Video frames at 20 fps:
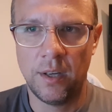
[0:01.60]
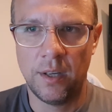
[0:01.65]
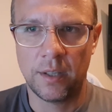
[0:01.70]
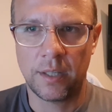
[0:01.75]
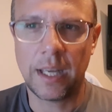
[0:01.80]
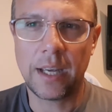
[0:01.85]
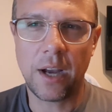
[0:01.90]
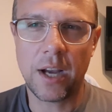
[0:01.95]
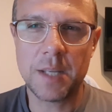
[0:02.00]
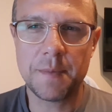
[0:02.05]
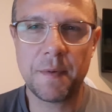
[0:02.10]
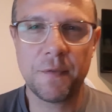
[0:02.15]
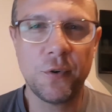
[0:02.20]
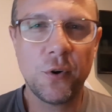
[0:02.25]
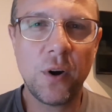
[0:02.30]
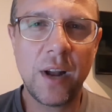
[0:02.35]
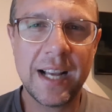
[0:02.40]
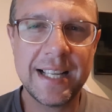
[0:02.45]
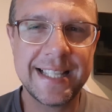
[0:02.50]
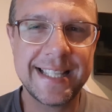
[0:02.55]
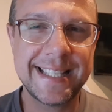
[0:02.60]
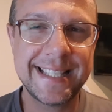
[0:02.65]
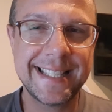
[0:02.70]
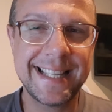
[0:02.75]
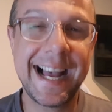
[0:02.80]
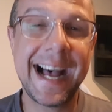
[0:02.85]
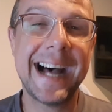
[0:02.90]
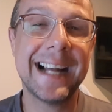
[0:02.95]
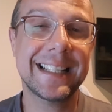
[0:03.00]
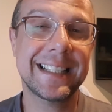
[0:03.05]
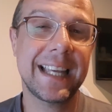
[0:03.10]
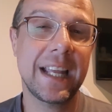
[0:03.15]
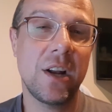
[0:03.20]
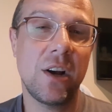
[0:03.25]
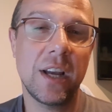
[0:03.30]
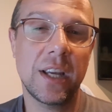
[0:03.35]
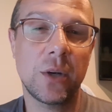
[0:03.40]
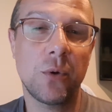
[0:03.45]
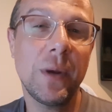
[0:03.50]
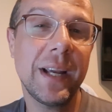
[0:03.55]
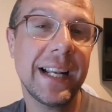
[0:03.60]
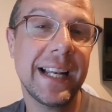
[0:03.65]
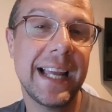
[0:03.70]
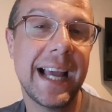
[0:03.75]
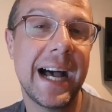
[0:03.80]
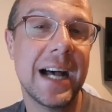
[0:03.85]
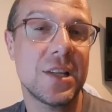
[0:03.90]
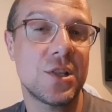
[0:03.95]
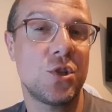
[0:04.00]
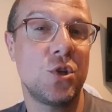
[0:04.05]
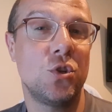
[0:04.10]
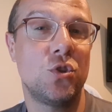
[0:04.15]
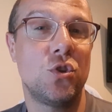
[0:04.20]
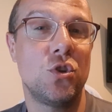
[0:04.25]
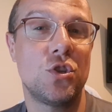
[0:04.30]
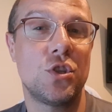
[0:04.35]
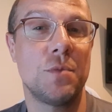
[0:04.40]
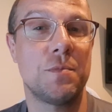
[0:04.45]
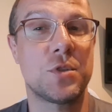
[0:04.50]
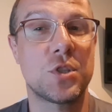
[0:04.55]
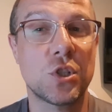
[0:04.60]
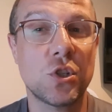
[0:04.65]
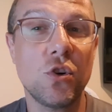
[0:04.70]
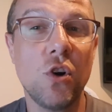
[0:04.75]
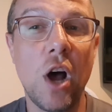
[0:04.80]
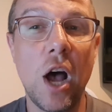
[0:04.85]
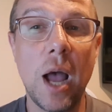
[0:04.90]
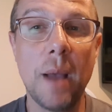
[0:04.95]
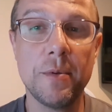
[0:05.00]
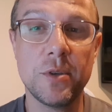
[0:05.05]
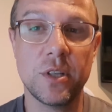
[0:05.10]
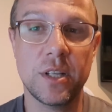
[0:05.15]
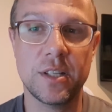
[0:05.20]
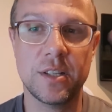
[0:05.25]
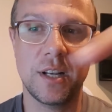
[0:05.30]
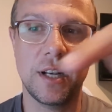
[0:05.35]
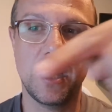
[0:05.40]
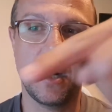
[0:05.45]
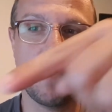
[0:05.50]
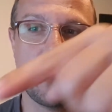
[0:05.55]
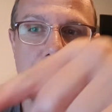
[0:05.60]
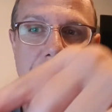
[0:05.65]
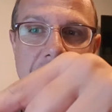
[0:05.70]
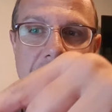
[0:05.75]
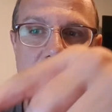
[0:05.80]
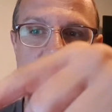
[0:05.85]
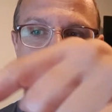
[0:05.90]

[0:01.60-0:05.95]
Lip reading: Okay guys, before I start, can I quickly ask you to subscribe? So there's a little button